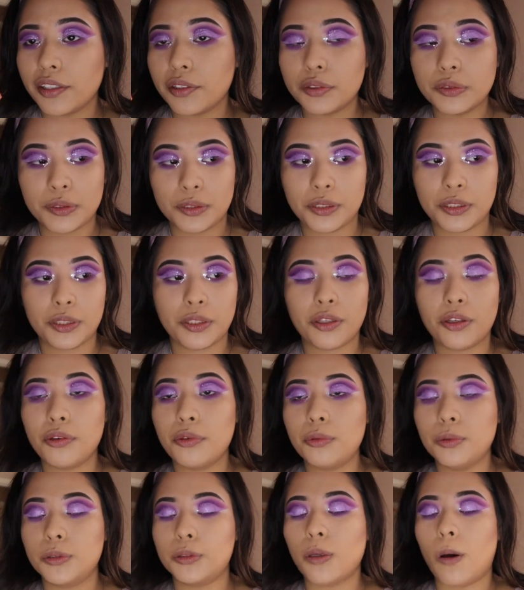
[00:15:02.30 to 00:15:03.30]
used to
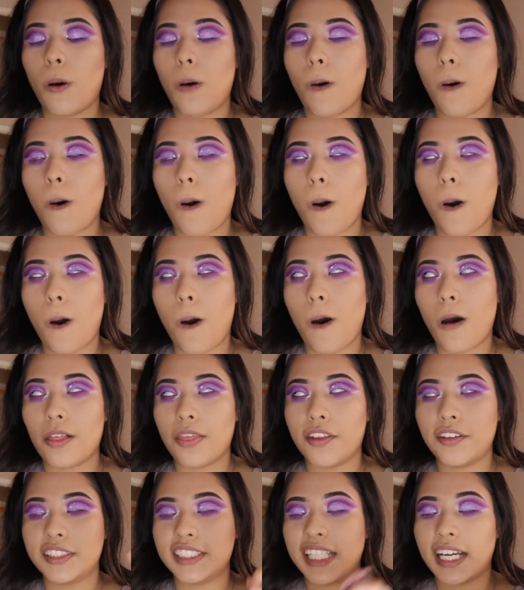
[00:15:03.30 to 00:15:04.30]
use all
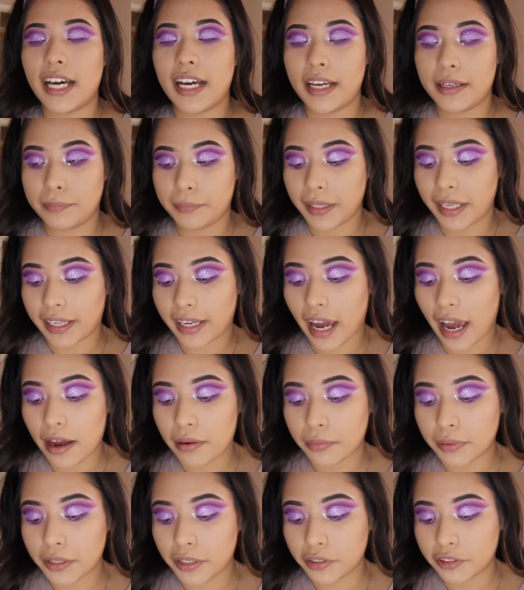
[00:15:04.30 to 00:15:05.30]
the time. Like, I
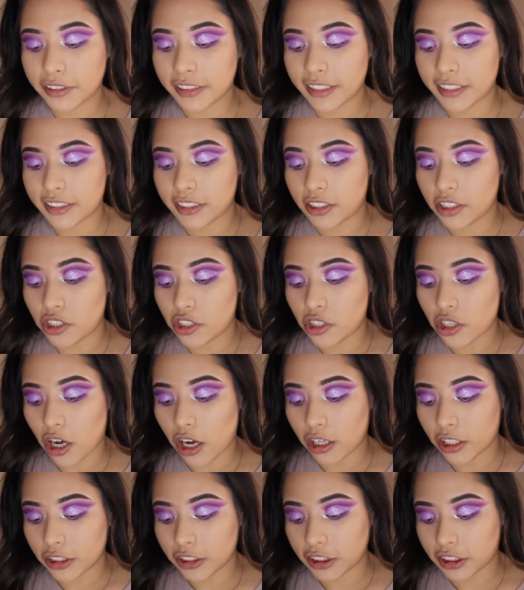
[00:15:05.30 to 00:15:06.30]
would use this
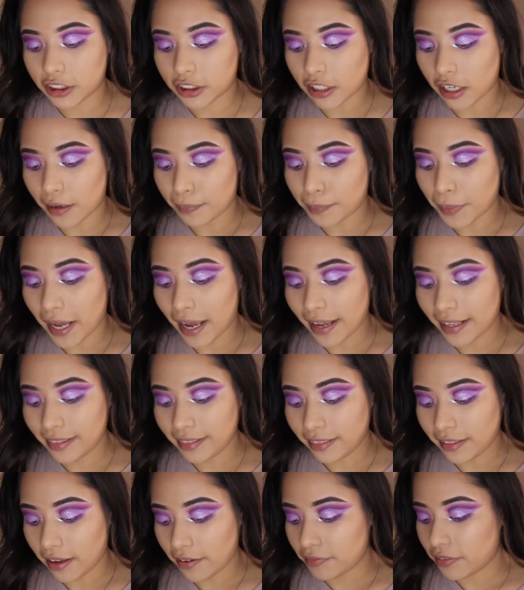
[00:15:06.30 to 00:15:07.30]
non-stop. I
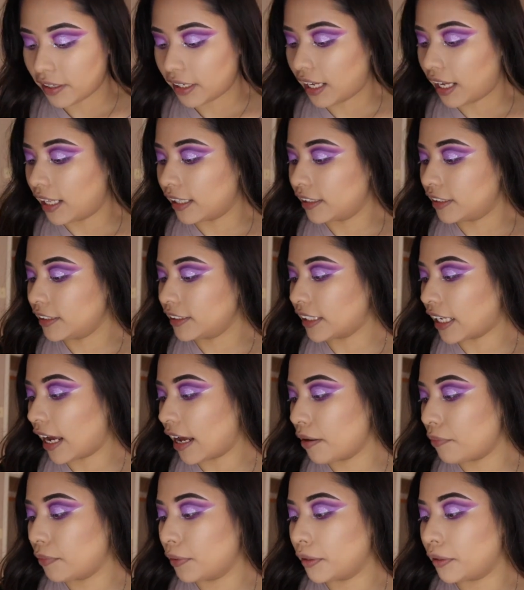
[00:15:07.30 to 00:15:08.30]
love the colors.
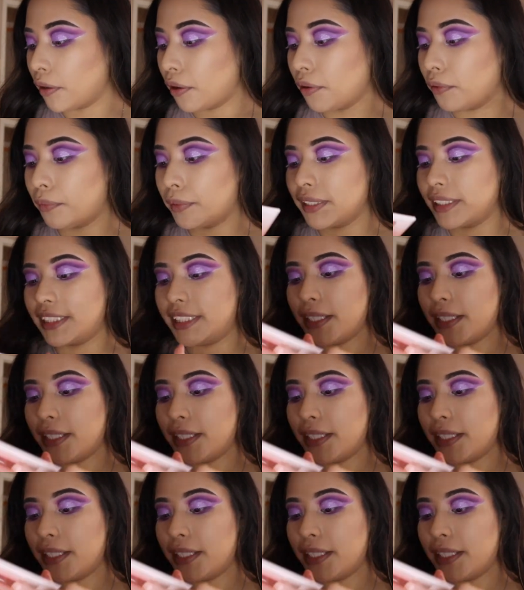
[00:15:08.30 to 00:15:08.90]
I would always